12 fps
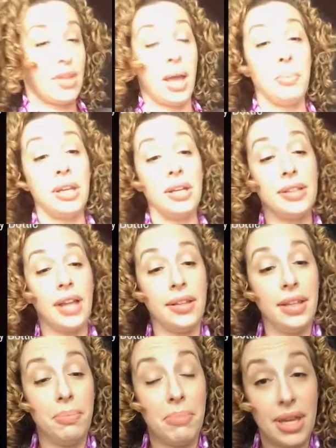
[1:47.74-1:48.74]
I'm gonna
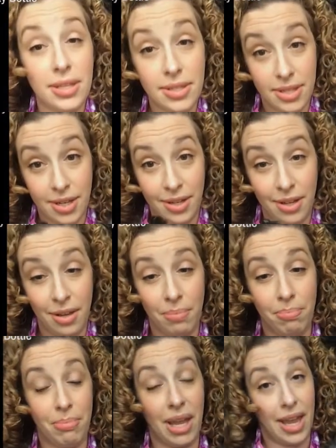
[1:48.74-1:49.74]
lightly mist
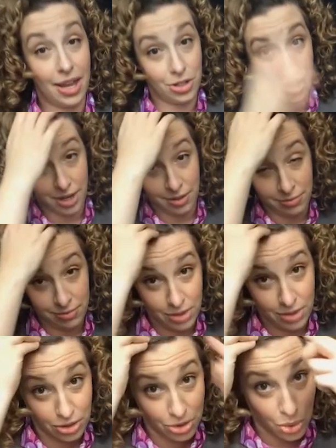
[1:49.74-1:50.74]
my edging
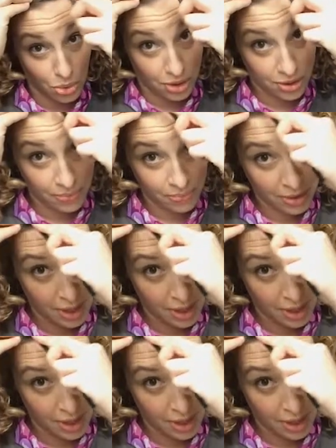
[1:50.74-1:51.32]
tool